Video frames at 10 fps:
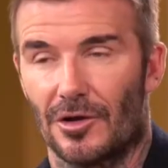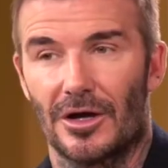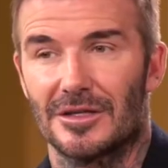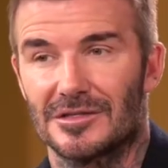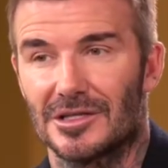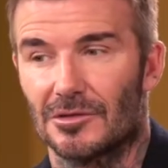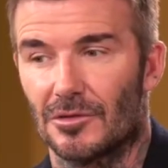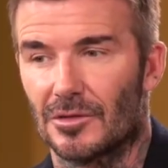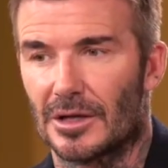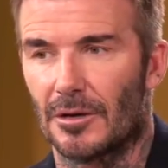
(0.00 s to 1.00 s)
a
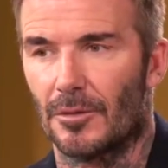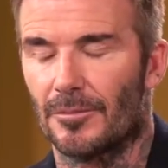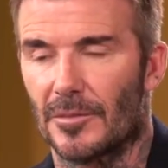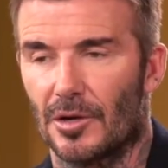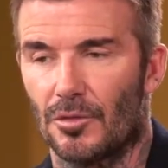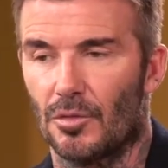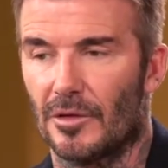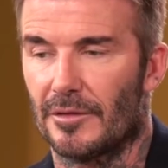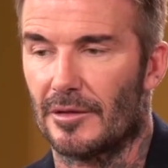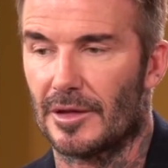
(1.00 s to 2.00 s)
19-year-old girl. And all
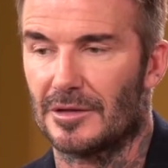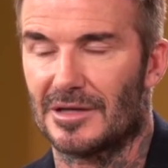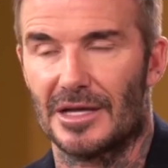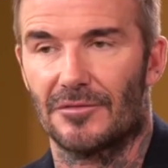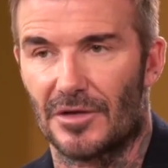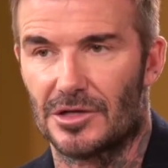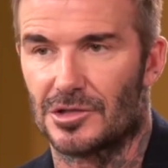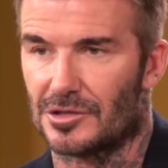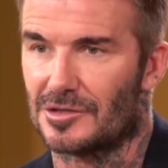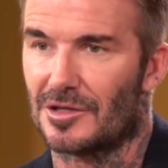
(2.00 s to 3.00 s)
of these
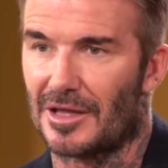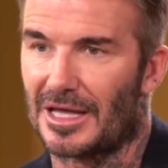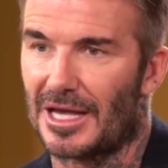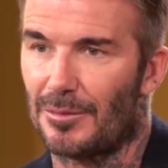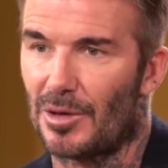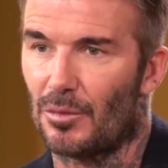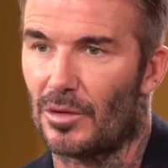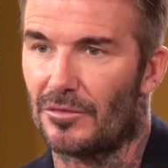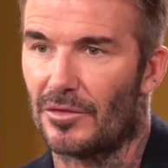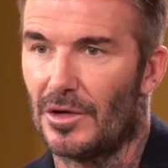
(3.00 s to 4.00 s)
innovations that they came up
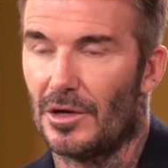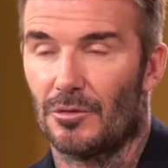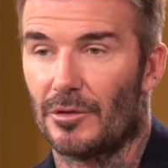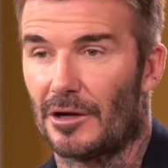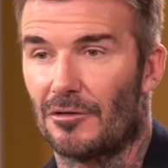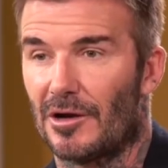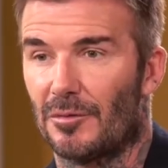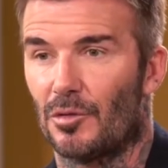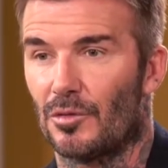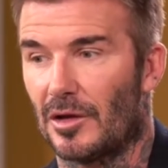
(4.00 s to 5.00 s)
with were
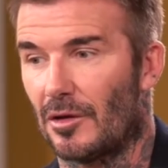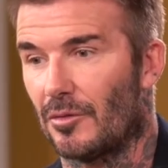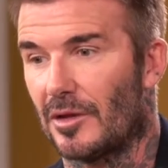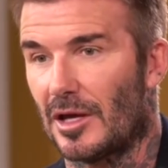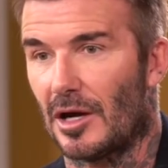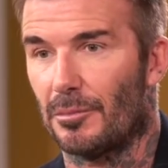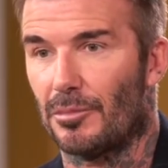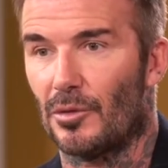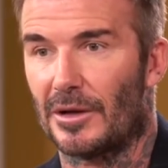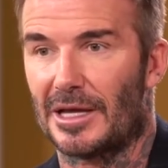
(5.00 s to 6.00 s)
incredible. The young
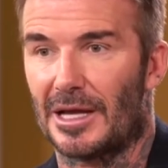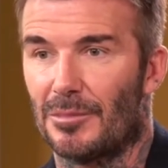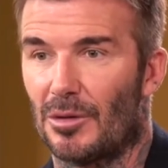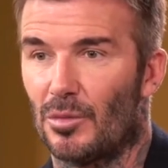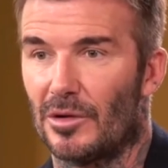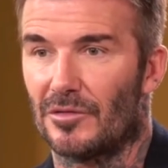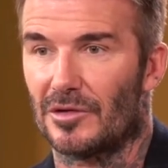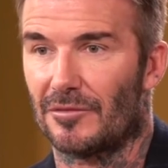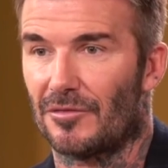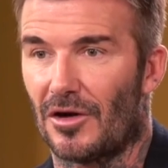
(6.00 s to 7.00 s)
boy came up with a
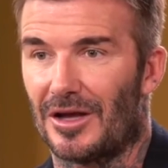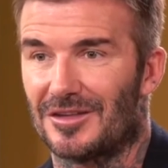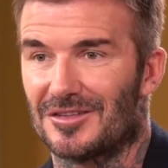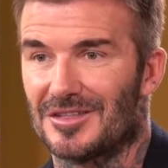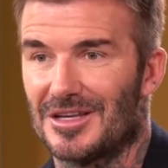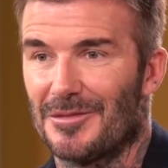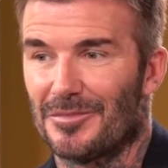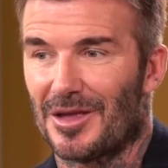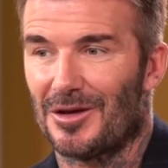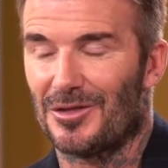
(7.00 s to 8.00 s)
device
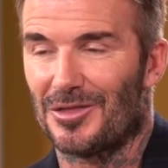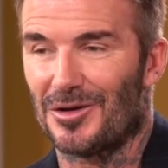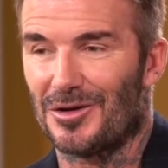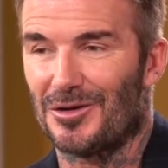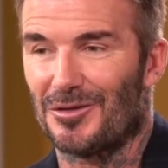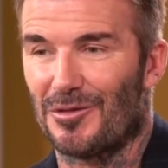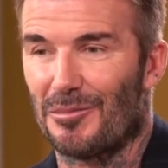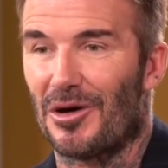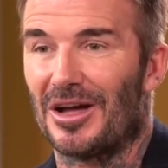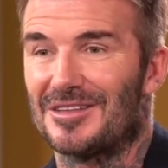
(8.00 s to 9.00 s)
that
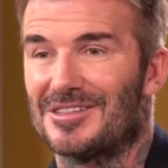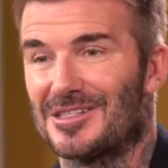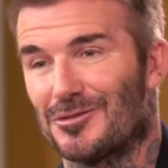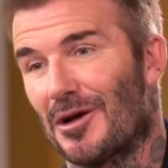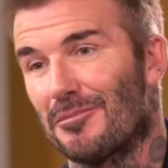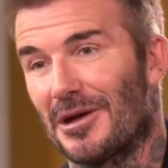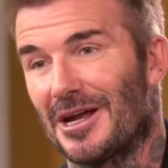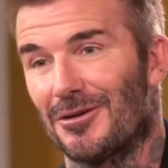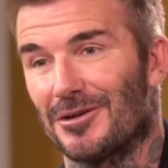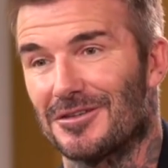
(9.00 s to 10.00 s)
reminds his
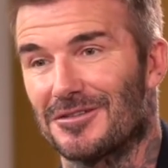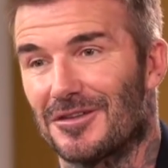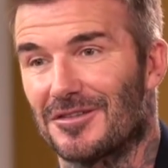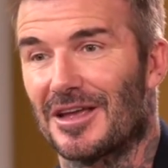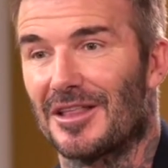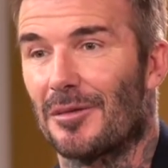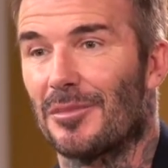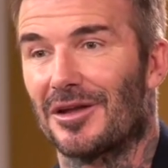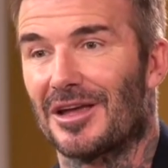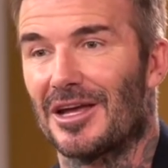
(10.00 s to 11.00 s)
grandparents to take their
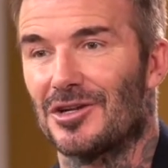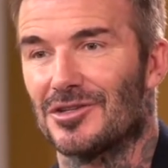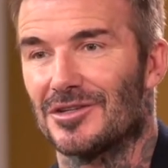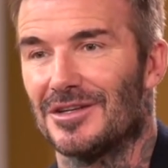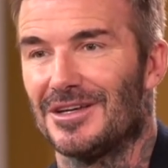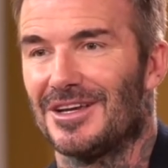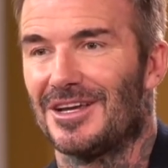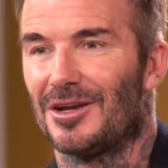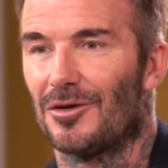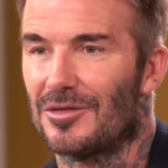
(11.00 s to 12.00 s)
medication,
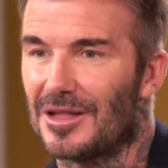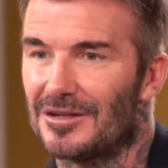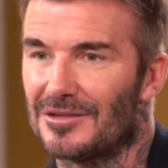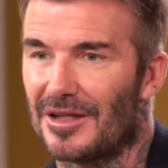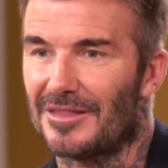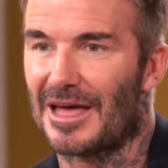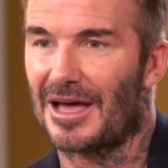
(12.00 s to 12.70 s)
things like